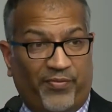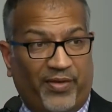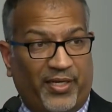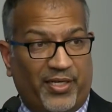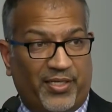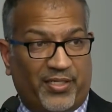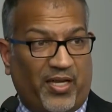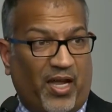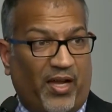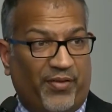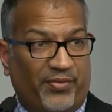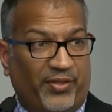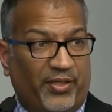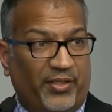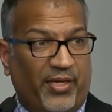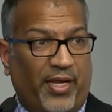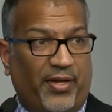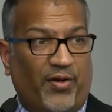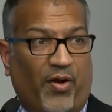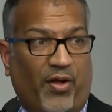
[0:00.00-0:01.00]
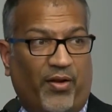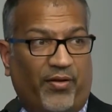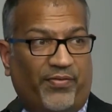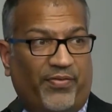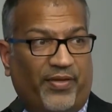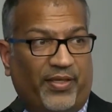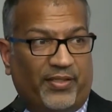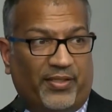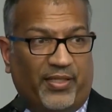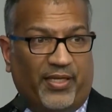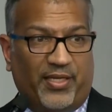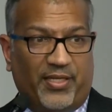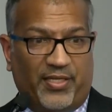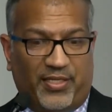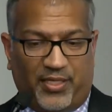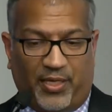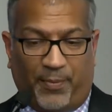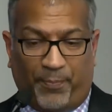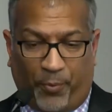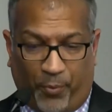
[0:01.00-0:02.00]
of it is covered and all of it
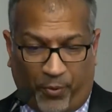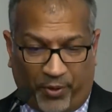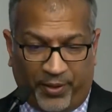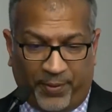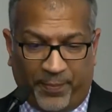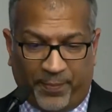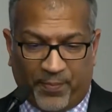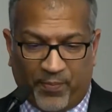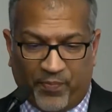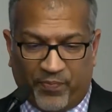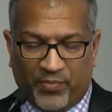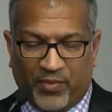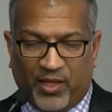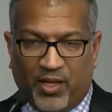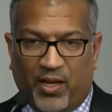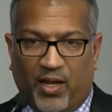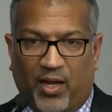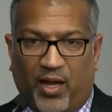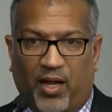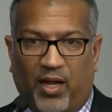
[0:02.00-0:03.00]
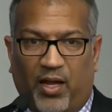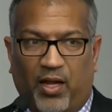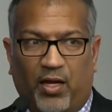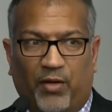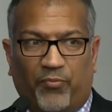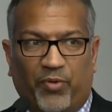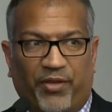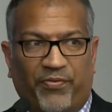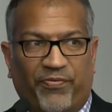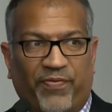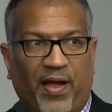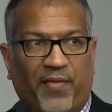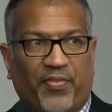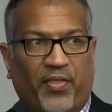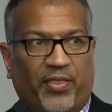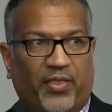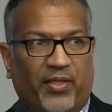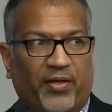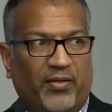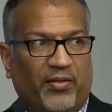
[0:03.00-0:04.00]
is important, we found
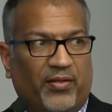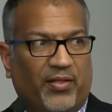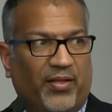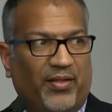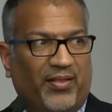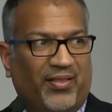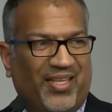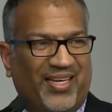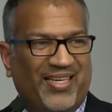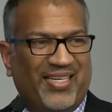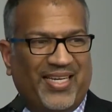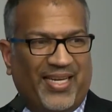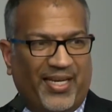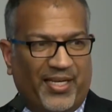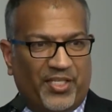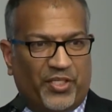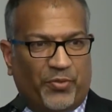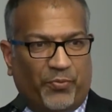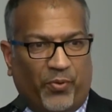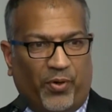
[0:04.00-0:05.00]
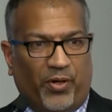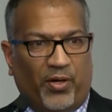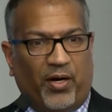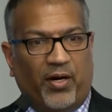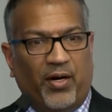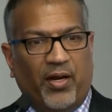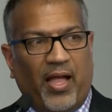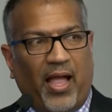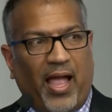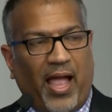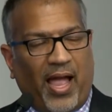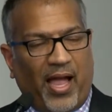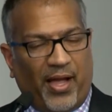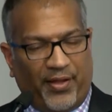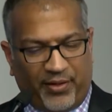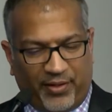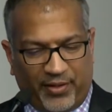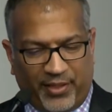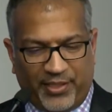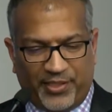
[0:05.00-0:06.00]
that the needs were, how
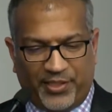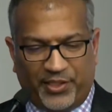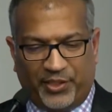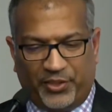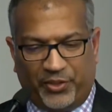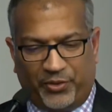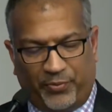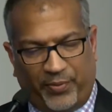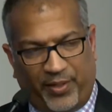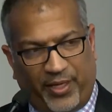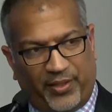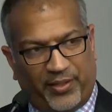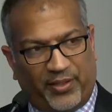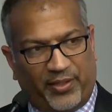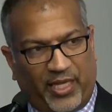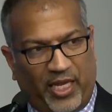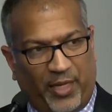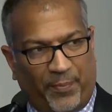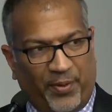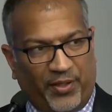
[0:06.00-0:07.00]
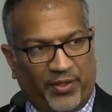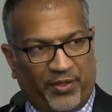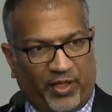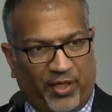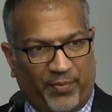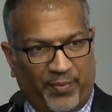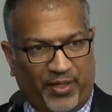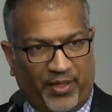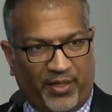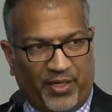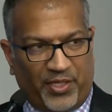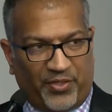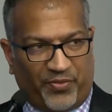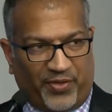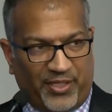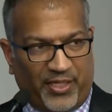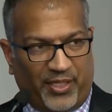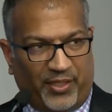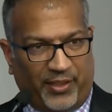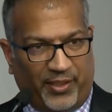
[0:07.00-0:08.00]
do they deal with keeping their communities
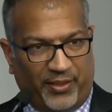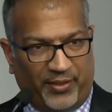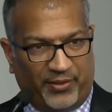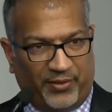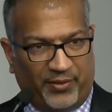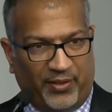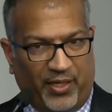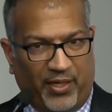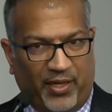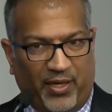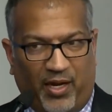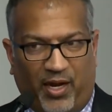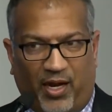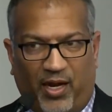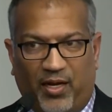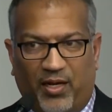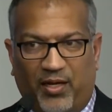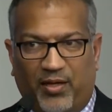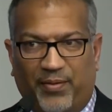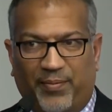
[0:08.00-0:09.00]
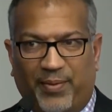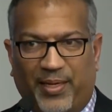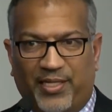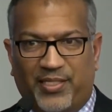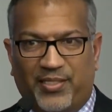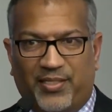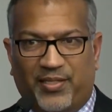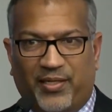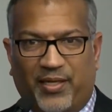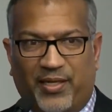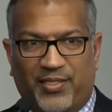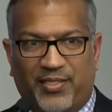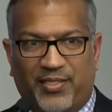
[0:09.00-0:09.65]
resilient? It's